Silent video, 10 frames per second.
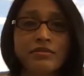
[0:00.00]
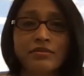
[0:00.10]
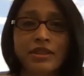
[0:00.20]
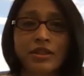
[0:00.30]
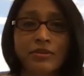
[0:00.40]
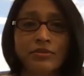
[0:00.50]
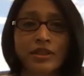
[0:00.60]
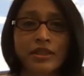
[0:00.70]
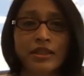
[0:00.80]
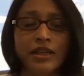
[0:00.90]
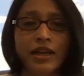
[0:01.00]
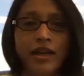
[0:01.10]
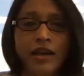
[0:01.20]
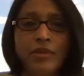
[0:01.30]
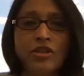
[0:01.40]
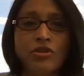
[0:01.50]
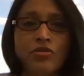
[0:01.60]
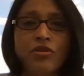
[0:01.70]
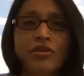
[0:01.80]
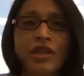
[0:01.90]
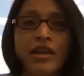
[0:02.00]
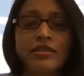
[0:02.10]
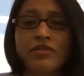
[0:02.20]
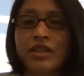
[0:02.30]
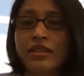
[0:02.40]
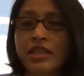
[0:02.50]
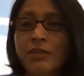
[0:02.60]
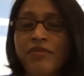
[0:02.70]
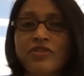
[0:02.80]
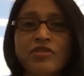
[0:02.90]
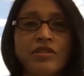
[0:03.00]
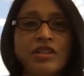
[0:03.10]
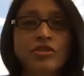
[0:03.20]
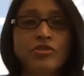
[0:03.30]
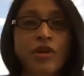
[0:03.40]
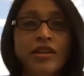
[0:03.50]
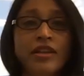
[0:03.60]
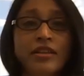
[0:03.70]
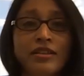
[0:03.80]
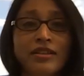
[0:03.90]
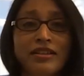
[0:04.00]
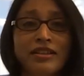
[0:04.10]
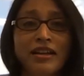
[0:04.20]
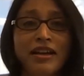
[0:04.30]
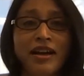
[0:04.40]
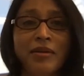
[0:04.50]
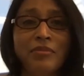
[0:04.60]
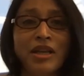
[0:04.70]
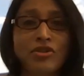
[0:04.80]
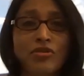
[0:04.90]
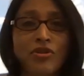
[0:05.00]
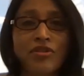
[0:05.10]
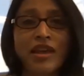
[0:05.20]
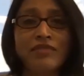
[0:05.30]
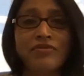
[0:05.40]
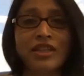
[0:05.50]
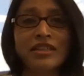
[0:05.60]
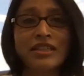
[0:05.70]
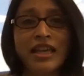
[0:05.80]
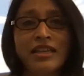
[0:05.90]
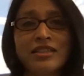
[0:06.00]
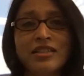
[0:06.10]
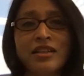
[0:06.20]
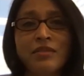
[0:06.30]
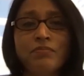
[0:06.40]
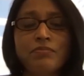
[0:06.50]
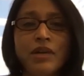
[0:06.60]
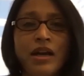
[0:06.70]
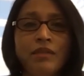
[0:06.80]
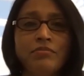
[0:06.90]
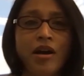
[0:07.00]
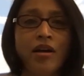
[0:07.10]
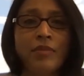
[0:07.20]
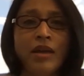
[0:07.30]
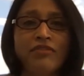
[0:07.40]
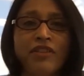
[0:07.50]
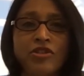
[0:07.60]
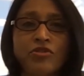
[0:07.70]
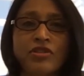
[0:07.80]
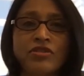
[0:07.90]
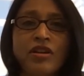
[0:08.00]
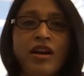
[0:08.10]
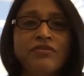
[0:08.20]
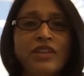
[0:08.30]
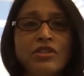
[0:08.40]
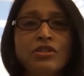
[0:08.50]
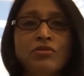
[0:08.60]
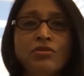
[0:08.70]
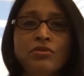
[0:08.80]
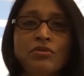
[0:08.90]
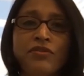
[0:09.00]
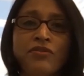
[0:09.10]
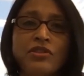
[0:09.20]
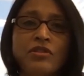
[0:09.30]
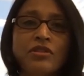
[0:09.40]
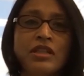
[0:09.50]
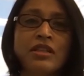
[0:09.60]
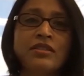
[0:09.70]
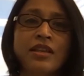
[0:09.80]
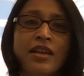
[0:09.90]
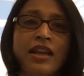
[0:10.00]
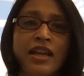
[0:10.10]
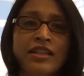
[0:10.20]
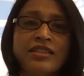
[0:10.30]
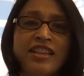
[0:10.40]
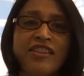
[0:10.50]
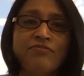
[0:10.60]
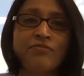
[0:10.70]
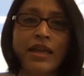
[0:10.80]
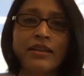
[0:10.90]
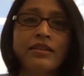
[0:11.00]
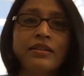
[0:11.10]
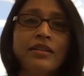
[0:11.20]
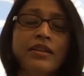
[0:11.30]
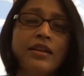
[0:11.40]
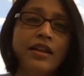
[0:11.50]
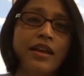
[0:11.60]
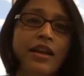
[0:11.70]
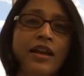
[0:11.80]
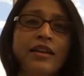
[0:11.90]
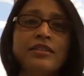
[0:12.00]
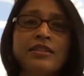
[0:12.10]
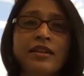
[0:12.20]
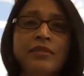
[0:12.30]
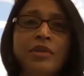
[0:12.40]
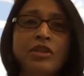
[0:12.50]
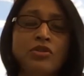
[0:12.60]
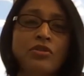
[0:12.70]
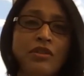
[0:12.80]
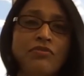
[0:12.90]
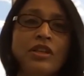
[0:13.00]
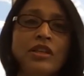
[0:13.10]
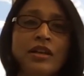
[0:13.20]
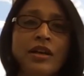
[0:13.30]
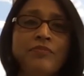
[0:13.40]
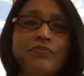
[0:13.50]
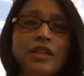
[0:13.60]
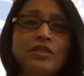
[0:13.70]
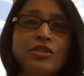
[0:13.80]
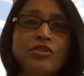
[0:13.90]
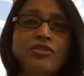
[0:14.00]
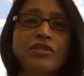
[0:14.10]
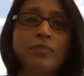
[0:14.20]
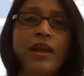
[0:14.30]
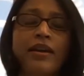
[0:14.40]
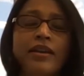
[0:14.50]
You know, uh, make sure that we can keep our facilities running, uh, make sure that we can get uh, uh, our manufacturing staff into the facilities in a safe manner, and uh, make sure that we continue to supply.